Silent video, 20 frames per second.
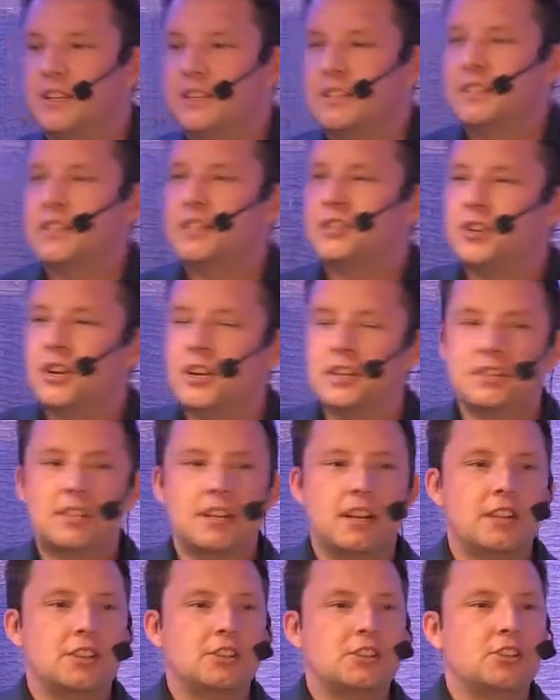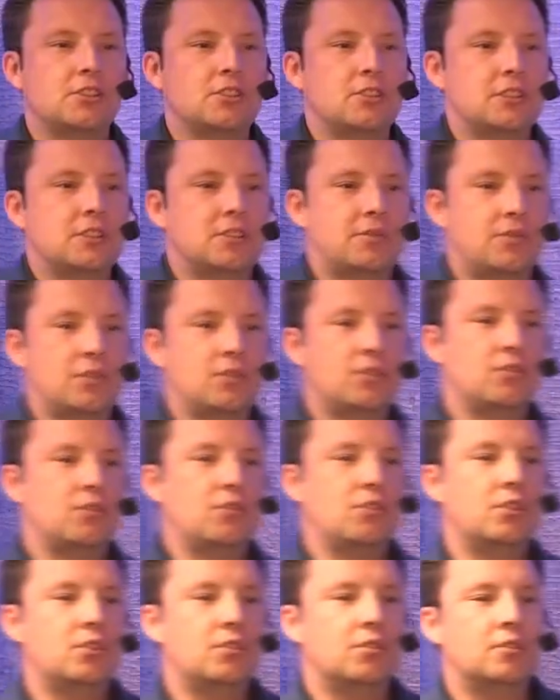they see is trying to sell insurance for your
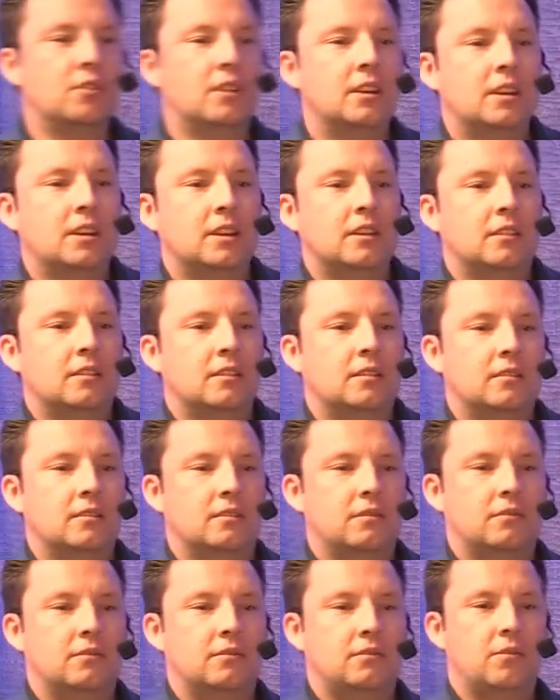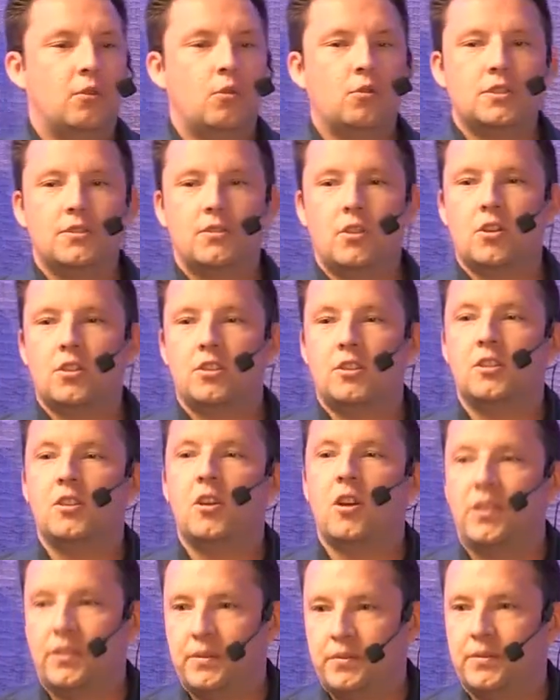new Volkswagen
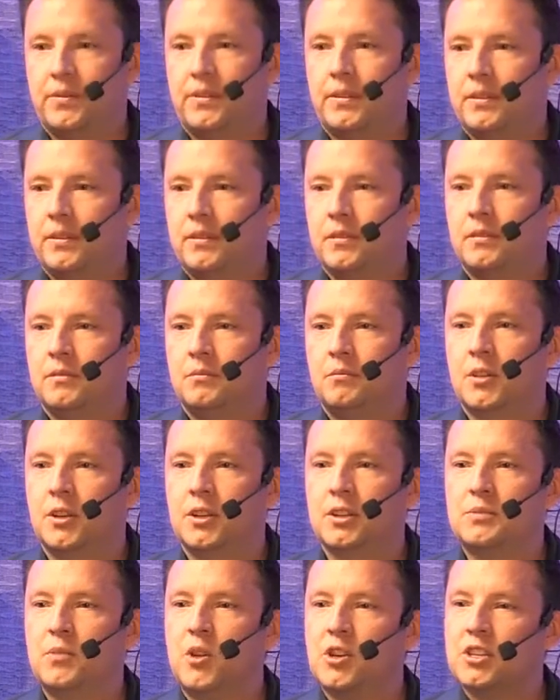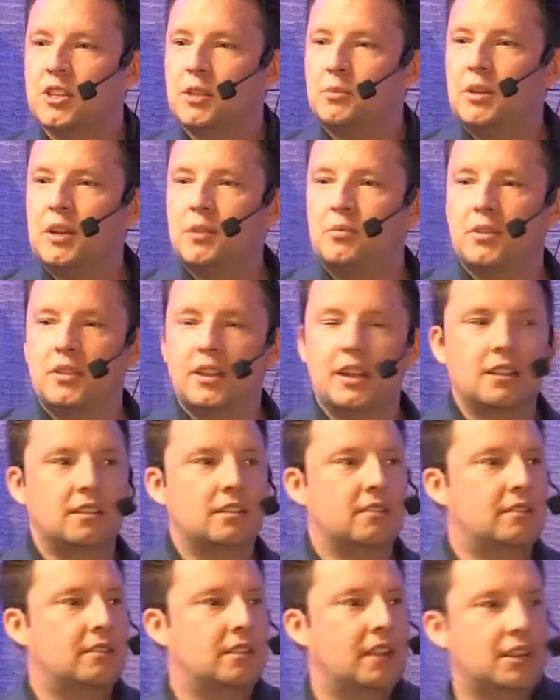Golf. Because most of the people
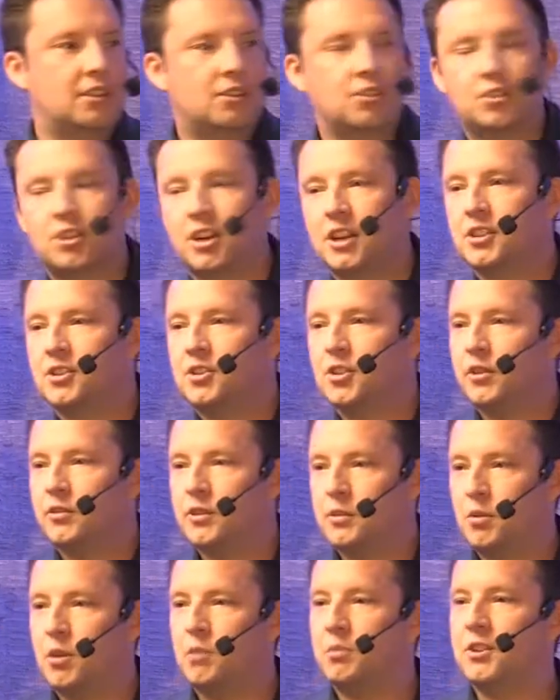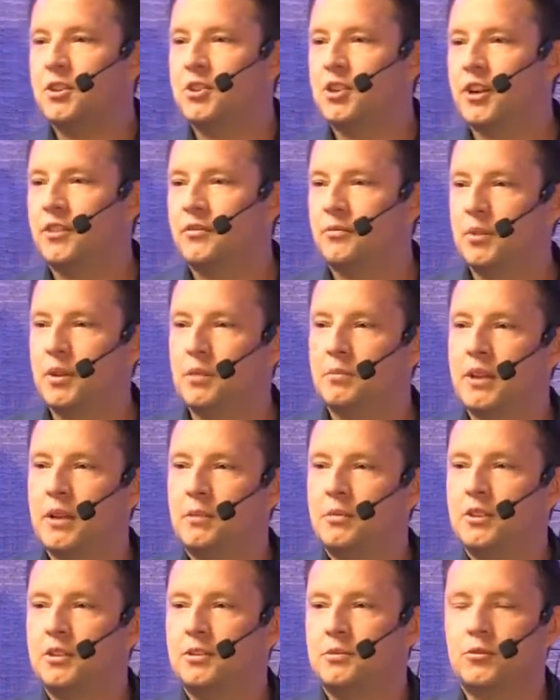that you're trying to service probably drive
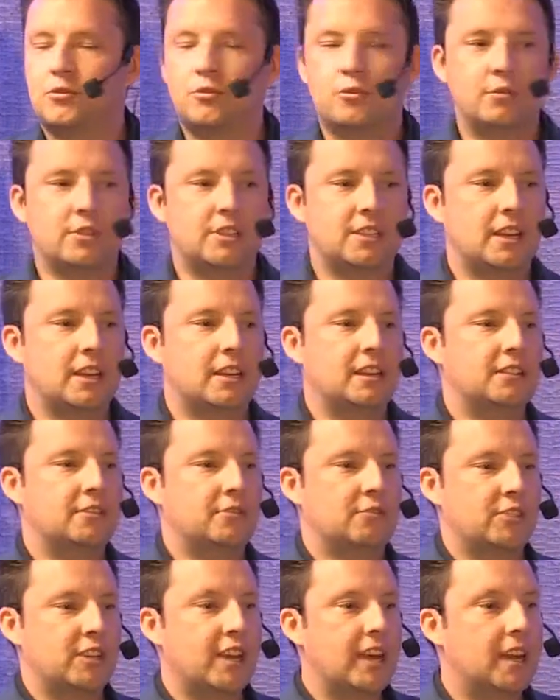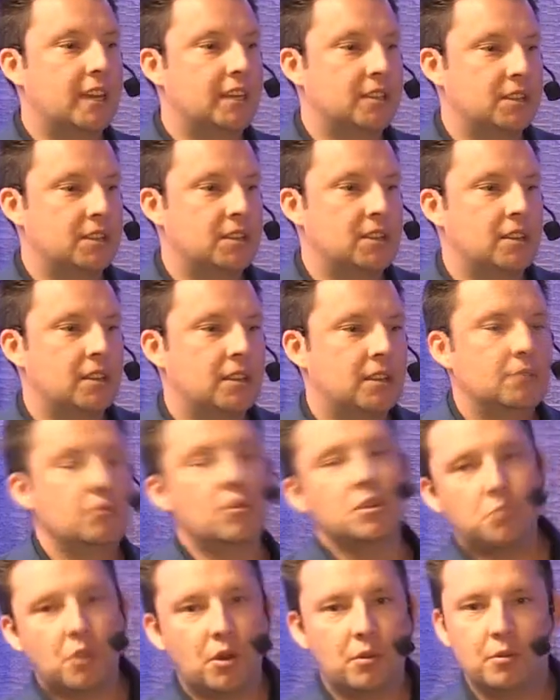BMWs or Mercedes or Jags.
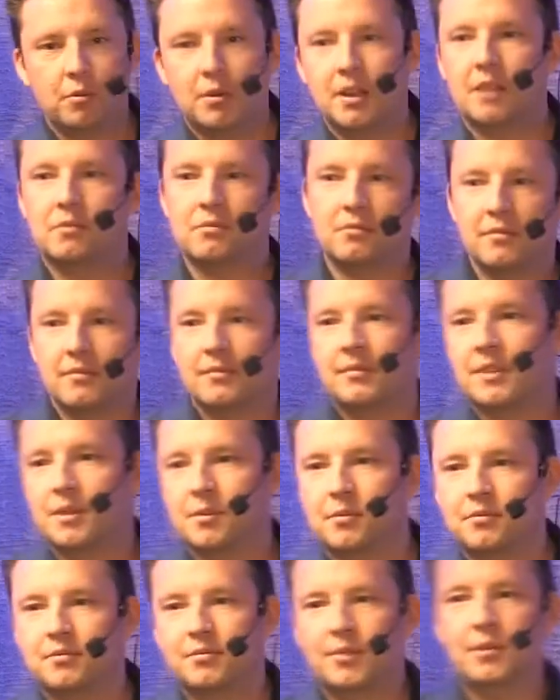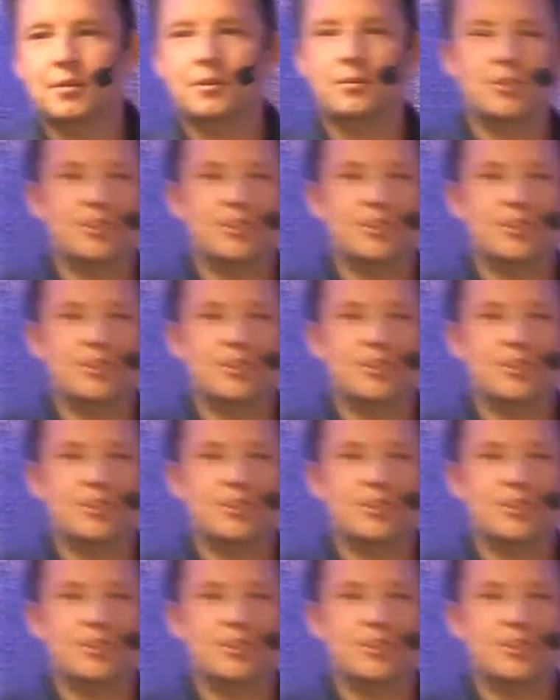Most probably. I'm probably